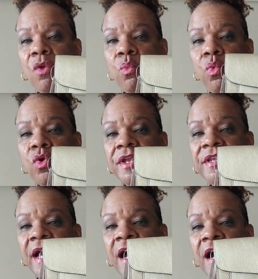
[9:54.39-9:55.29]

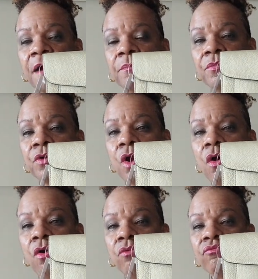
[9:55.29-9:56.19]
would
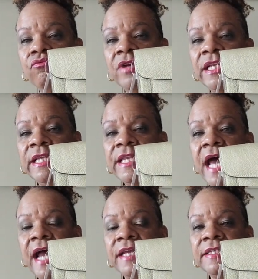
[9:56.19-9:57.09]
go really
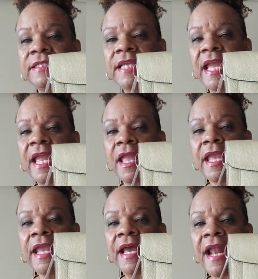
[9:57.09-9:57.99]
nice.
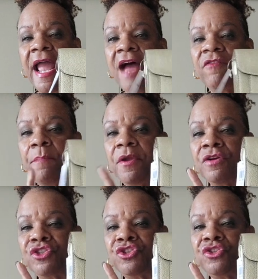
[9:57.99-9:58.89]
And I have a pair
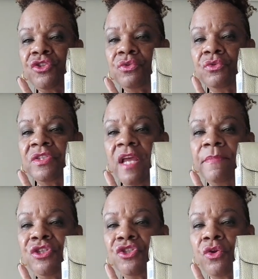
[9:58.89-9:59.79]
of shoes. Let
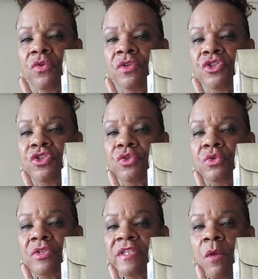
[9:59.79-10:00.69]
me show you the
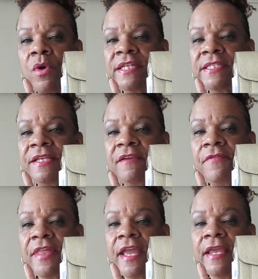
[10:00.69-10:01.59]
shoes because I want to see
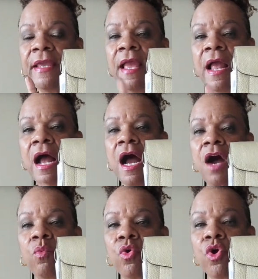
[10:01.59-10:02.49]
if they
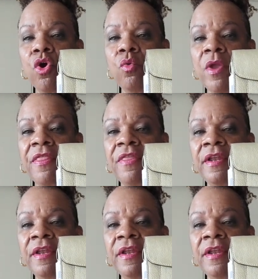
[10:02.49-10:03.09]
will go with